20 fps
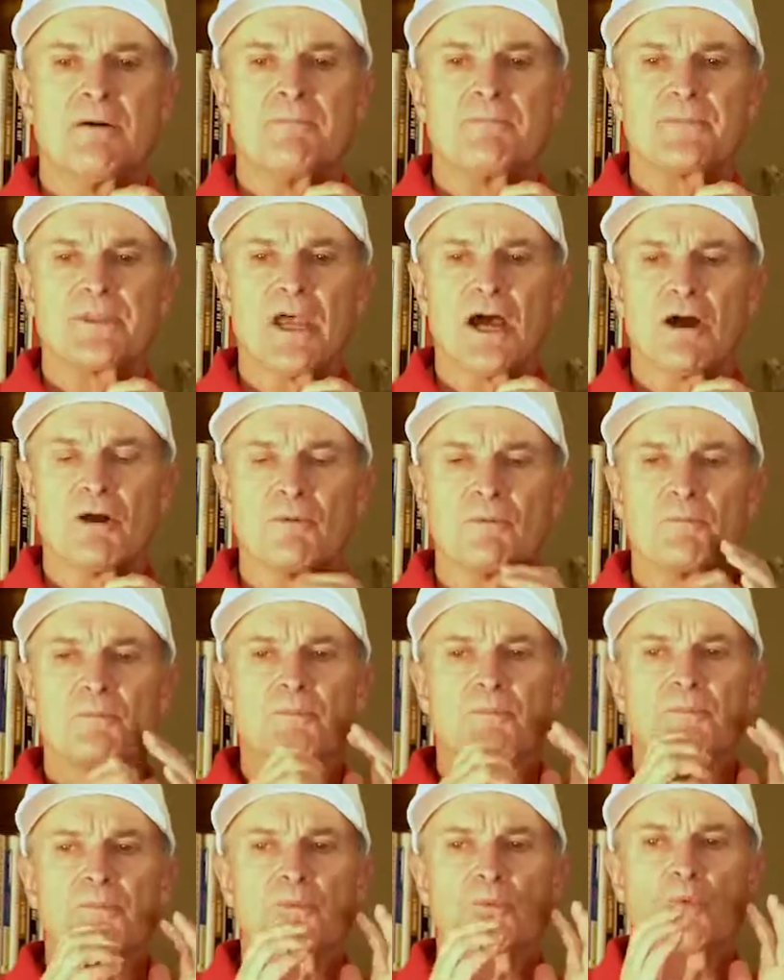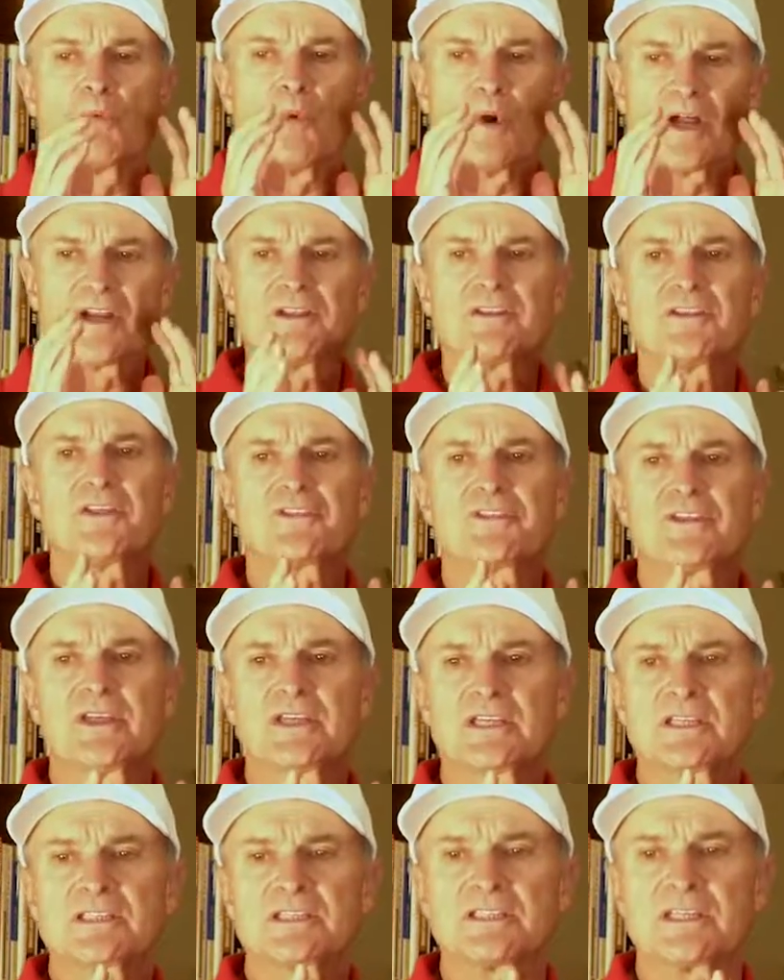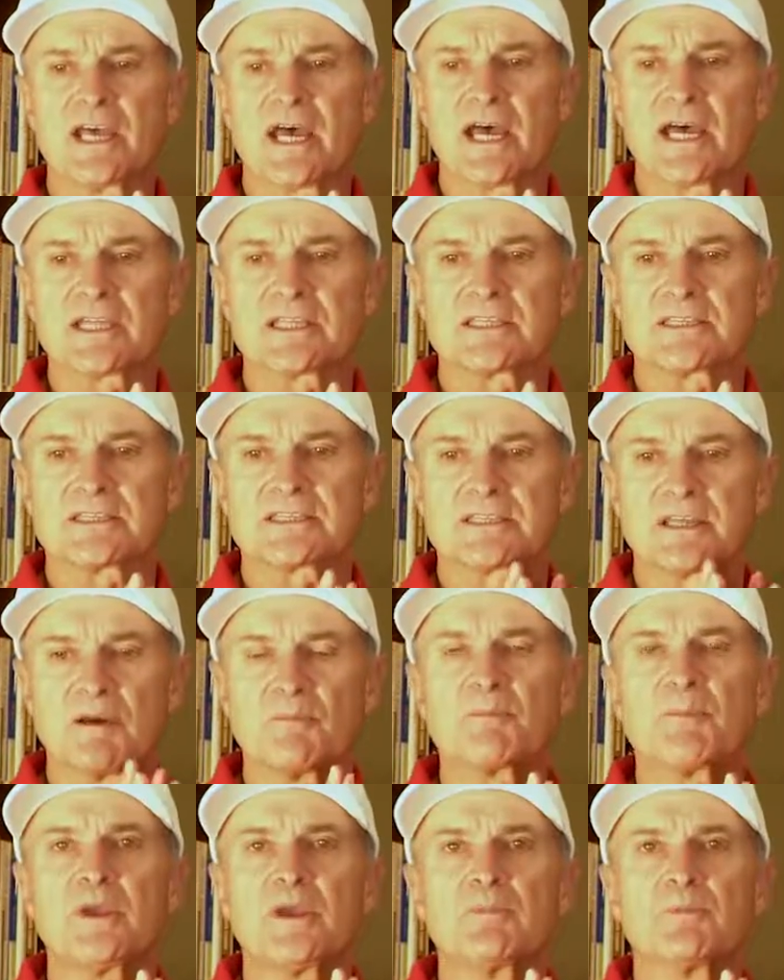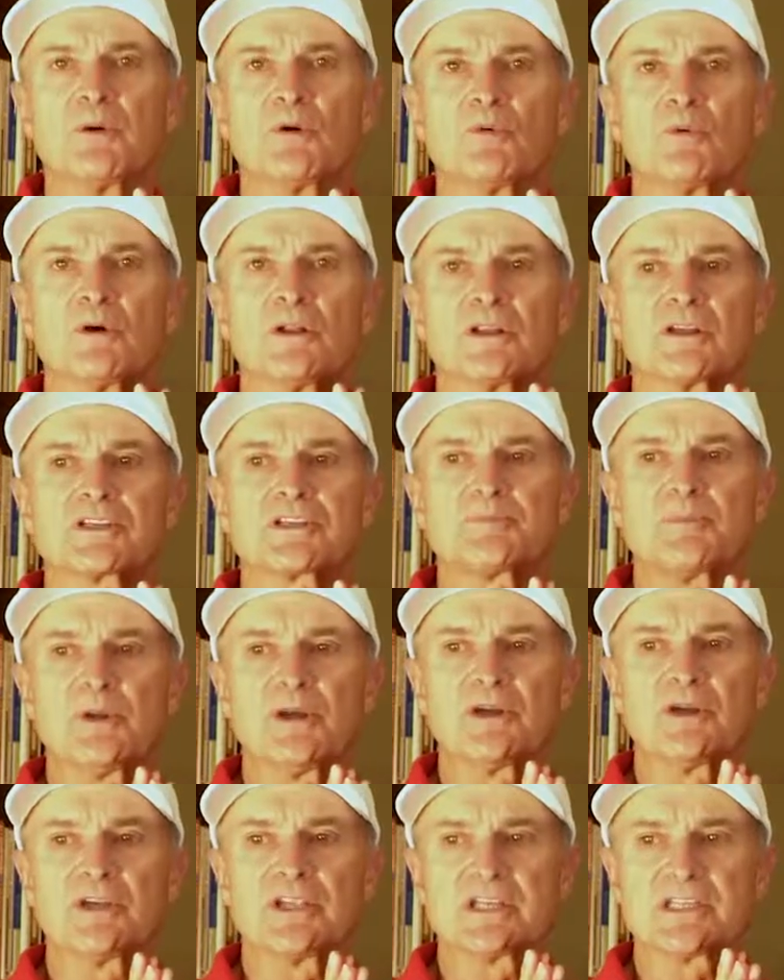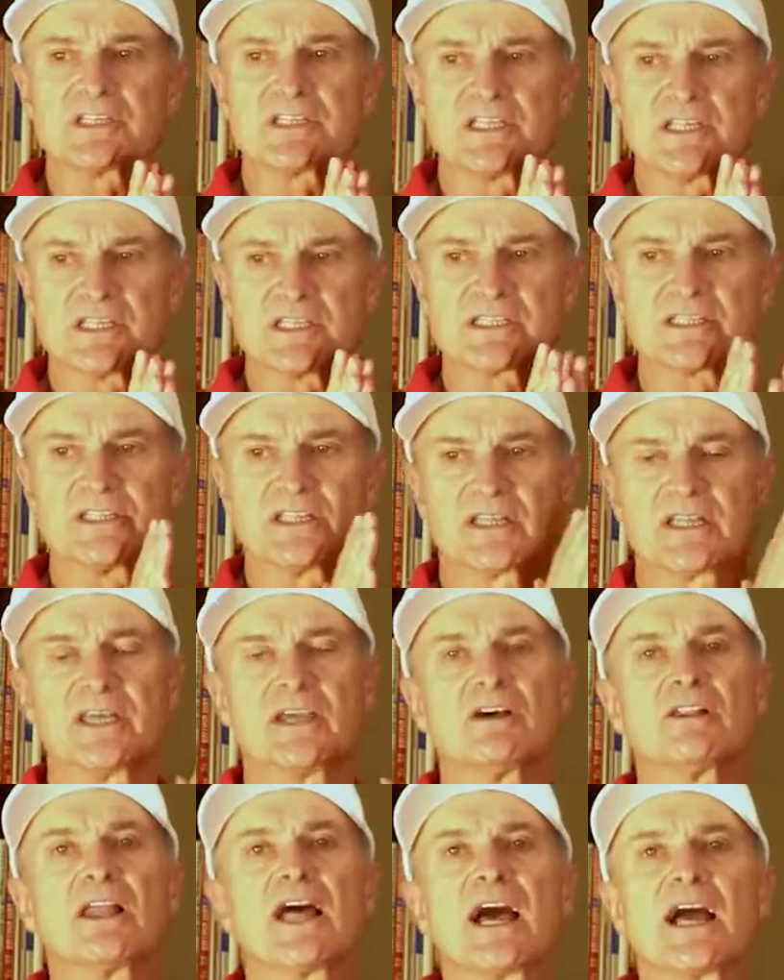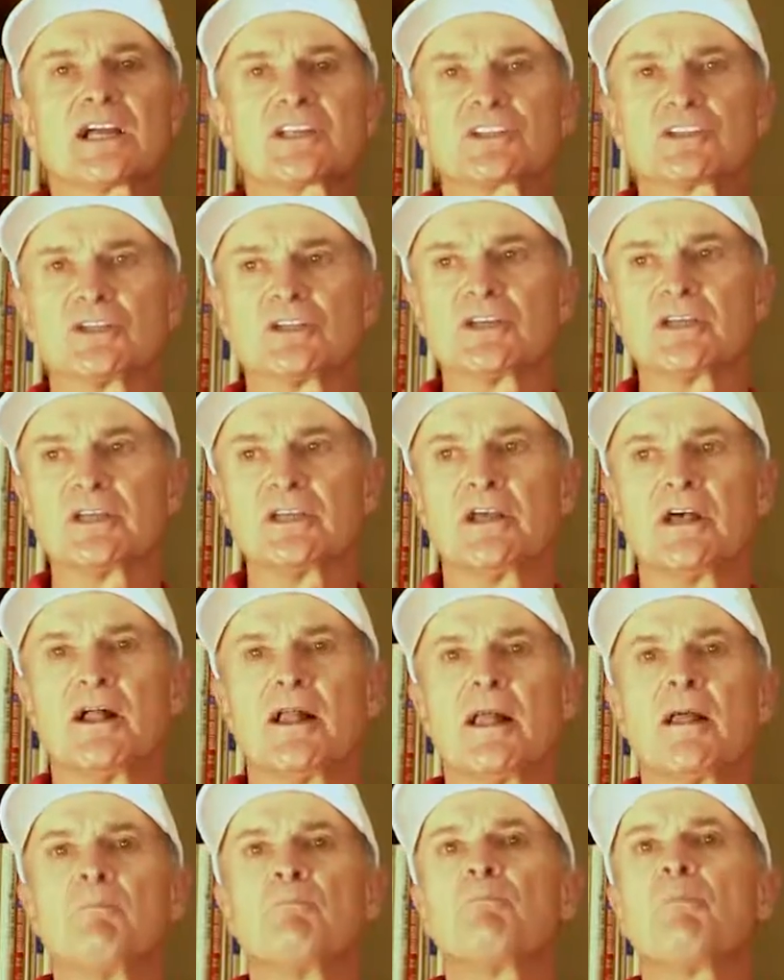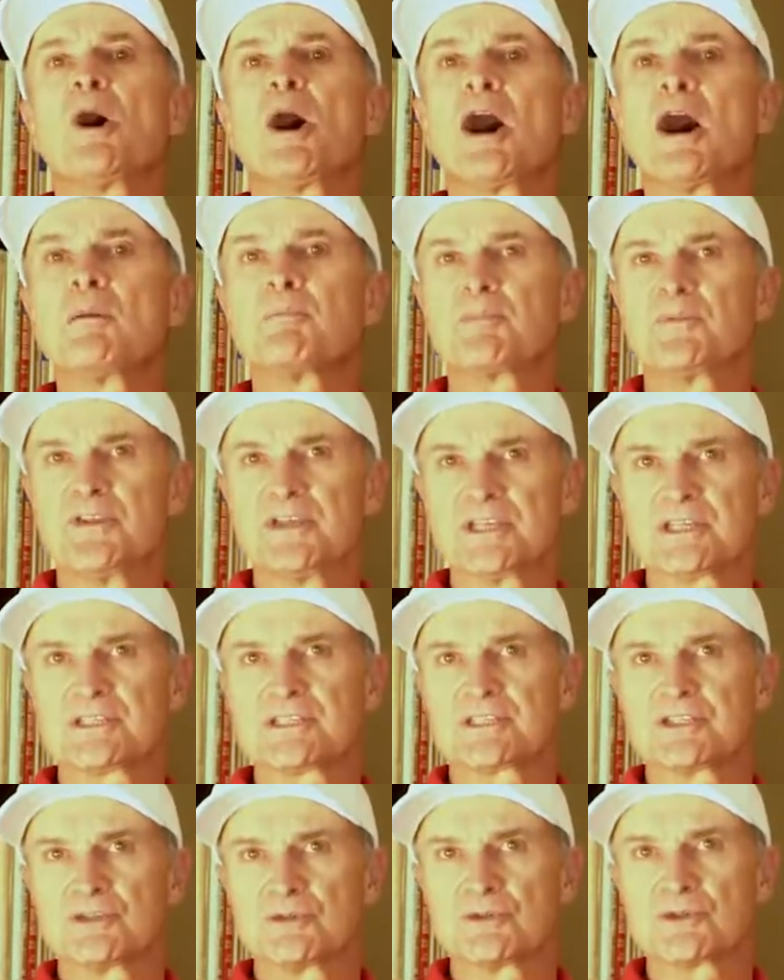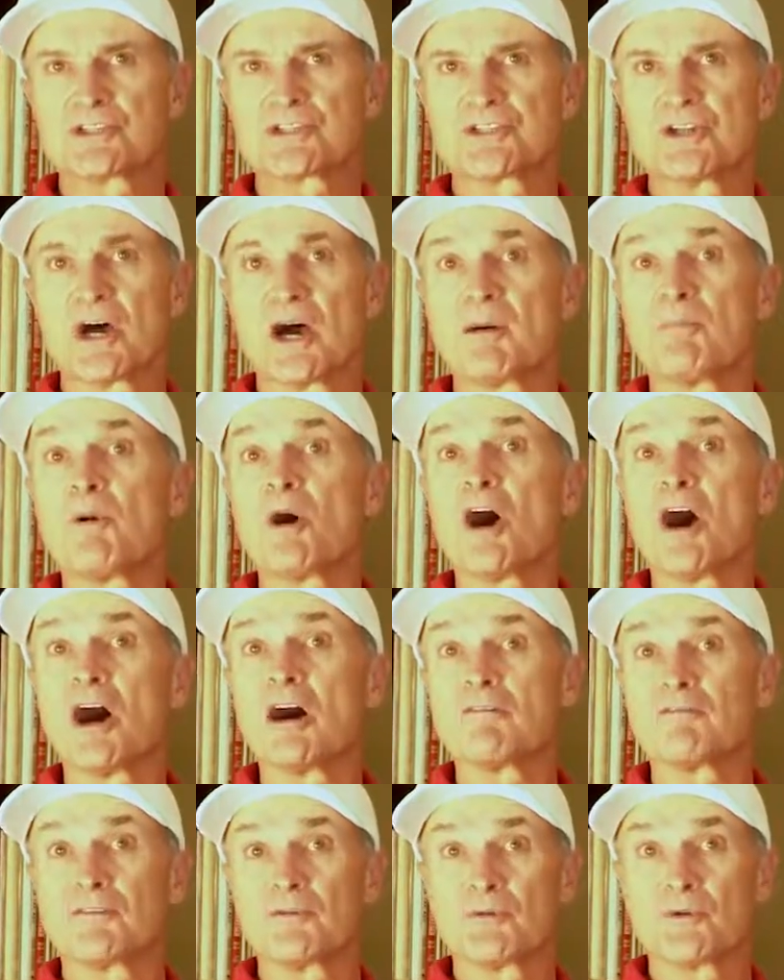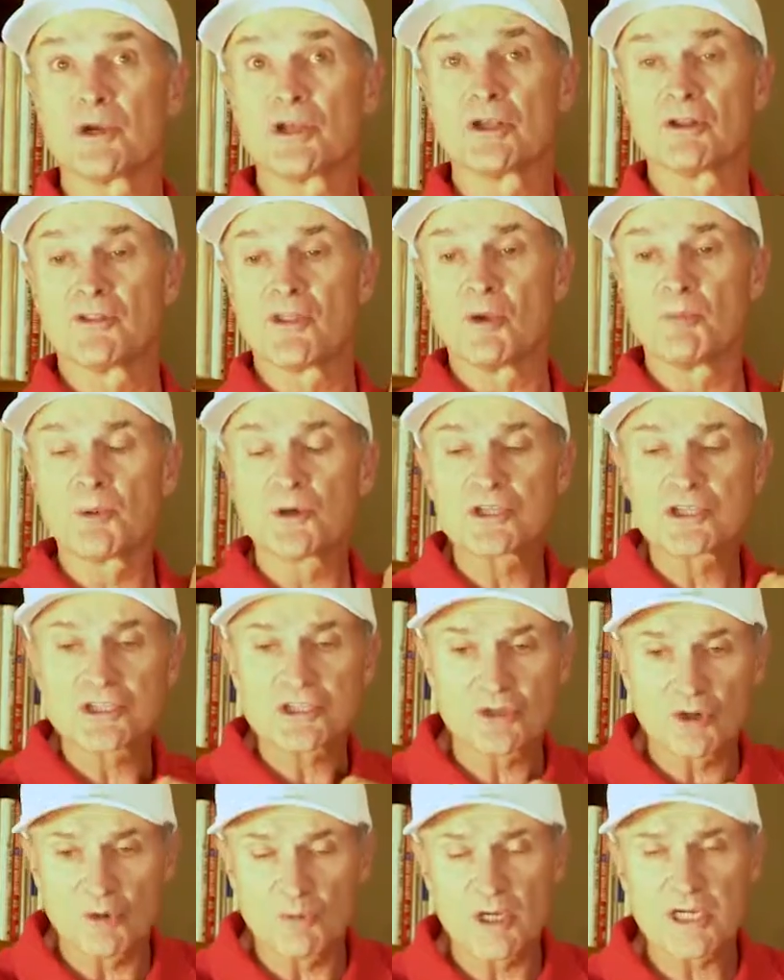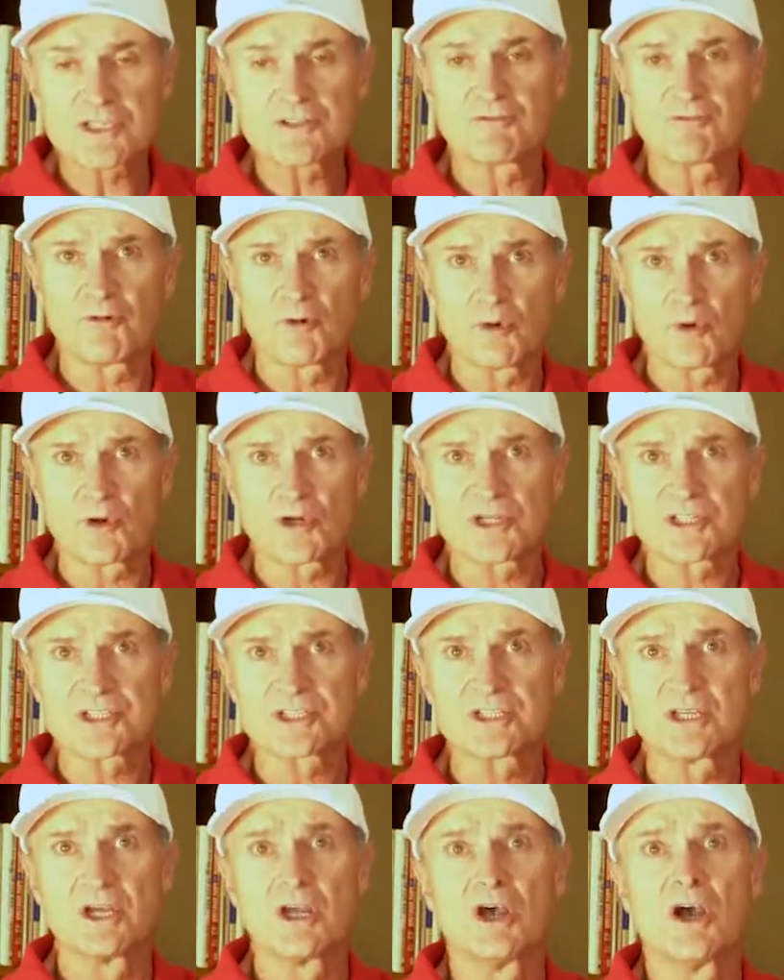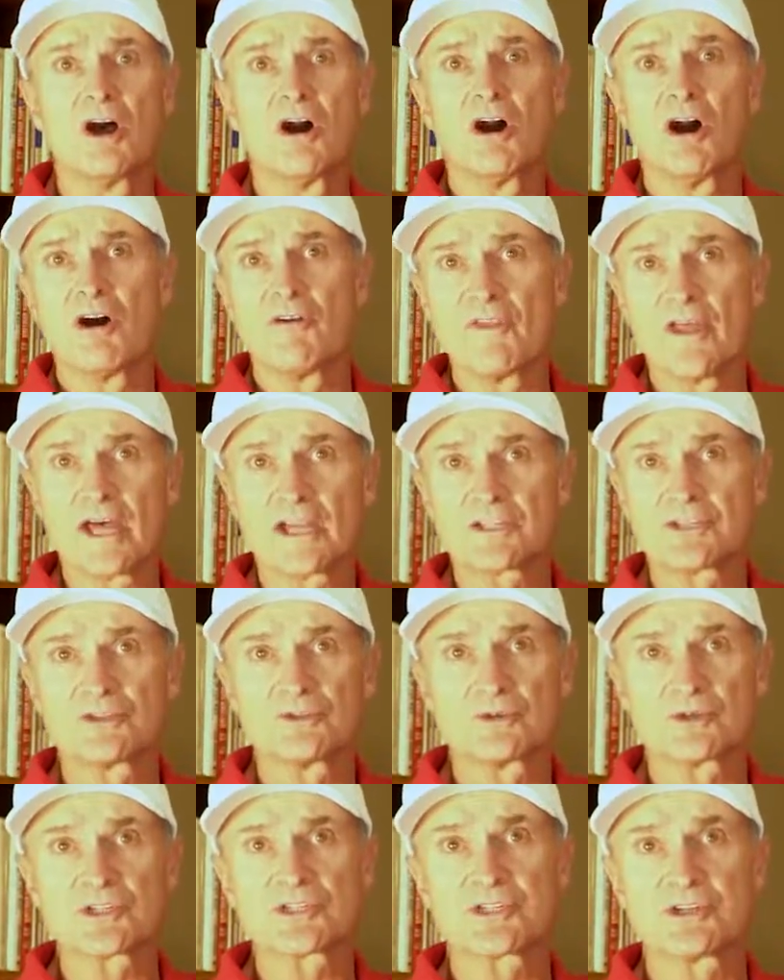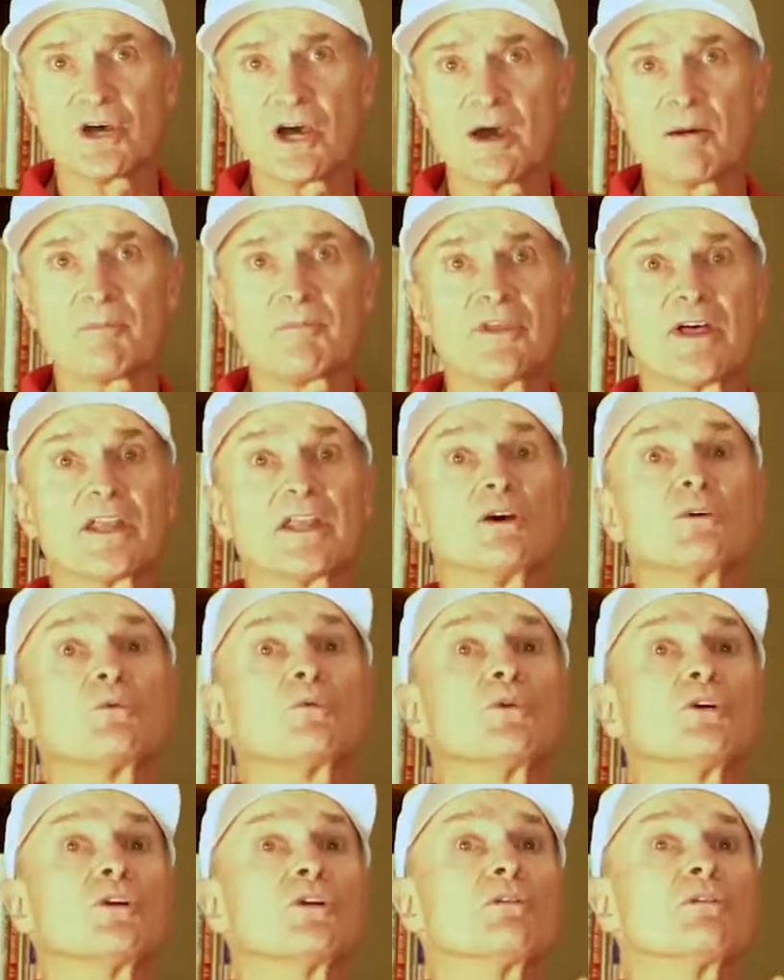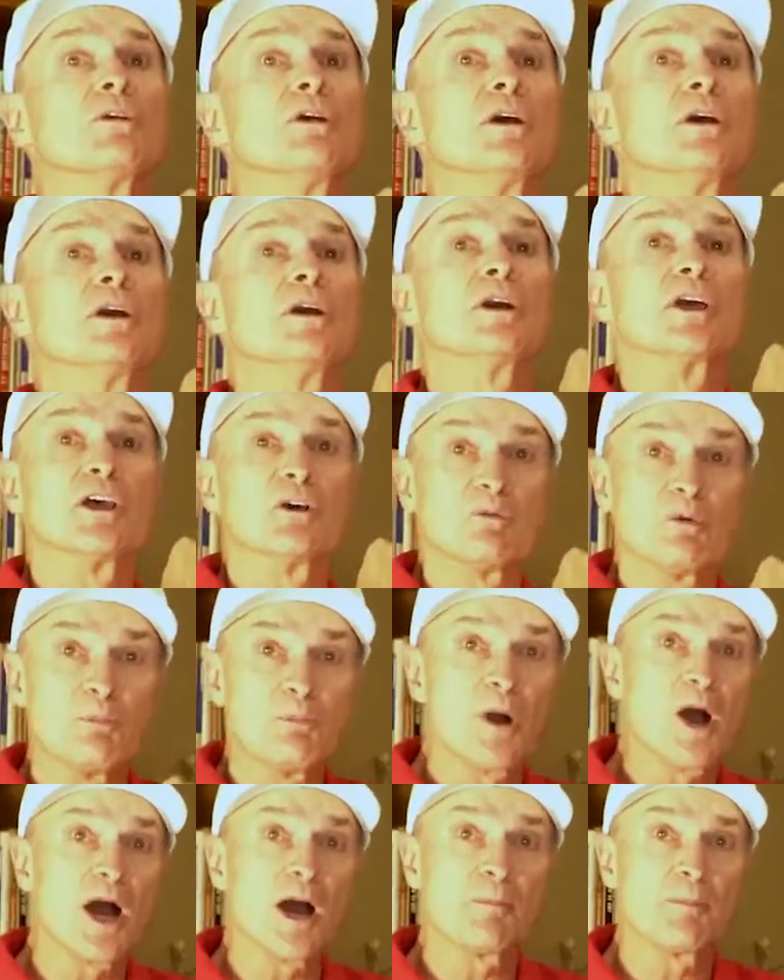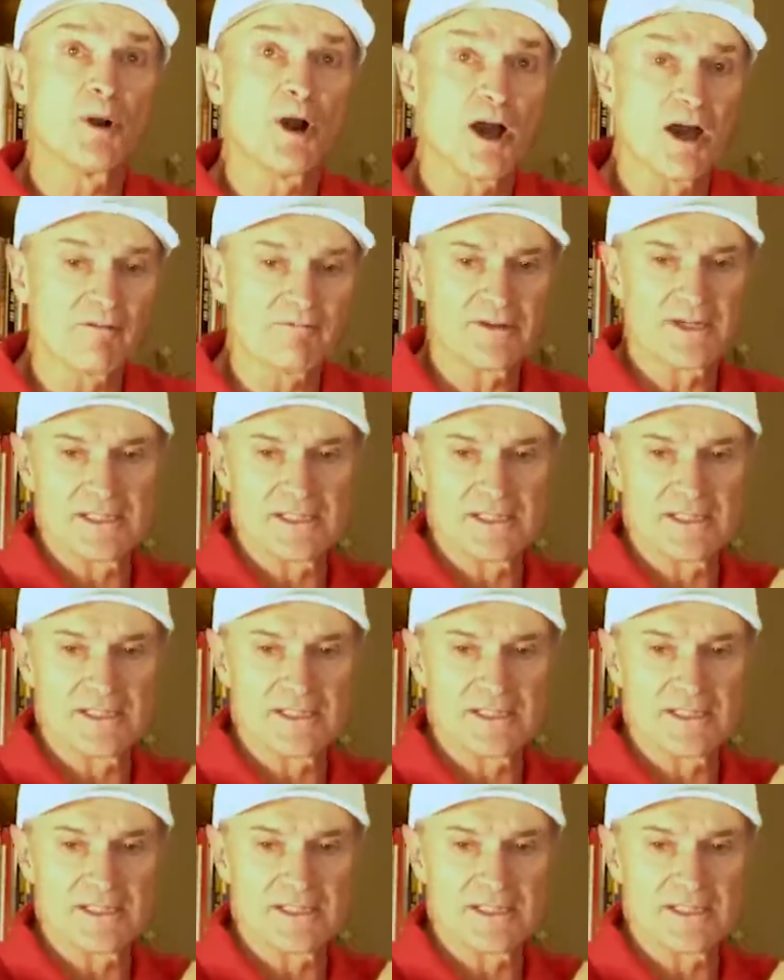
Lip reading: Now, one of the things that some people will experience is that they'll actually pop this tour stop off the rail. They'll put so much force on that tour stop that it will pop off.